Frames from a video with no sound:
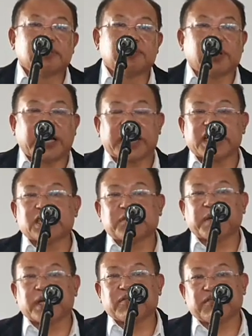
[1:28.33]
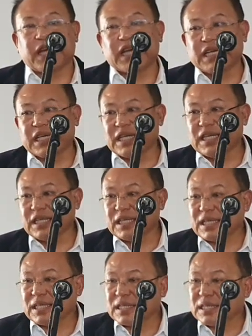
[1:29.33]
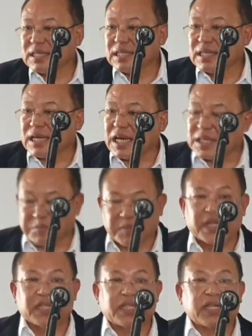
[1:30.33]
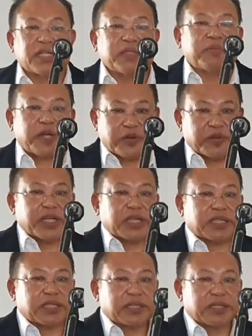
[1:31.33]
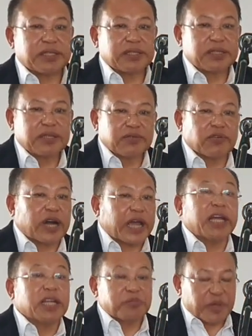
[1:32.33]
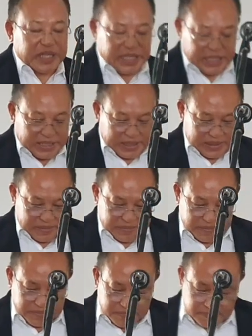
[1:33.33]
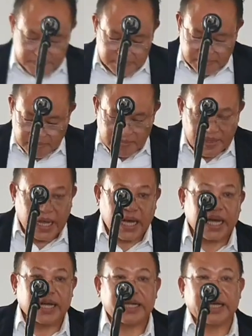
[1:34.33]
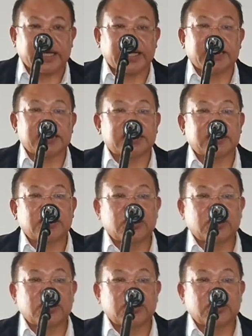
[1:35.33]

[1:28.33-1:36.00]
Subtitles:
for arrangement of any administrative unit for anybody, Naga areas